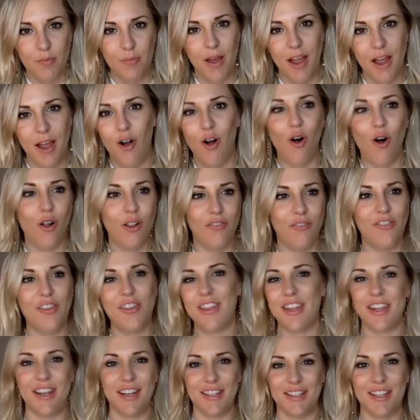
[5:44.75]
by all of the
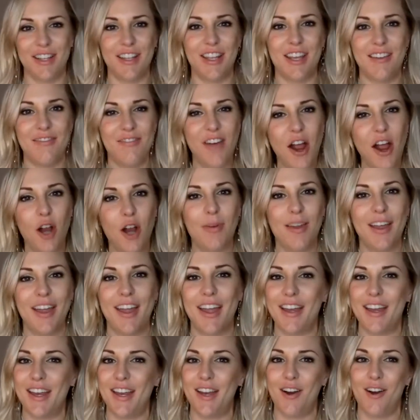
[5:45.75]
things in the environment
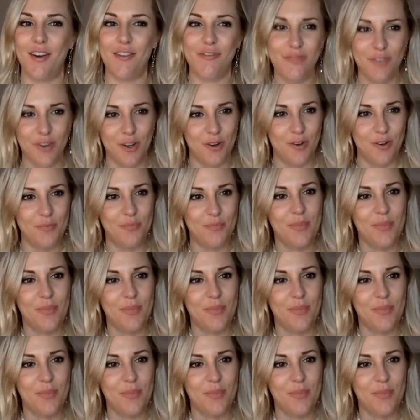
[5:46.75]
and in our food.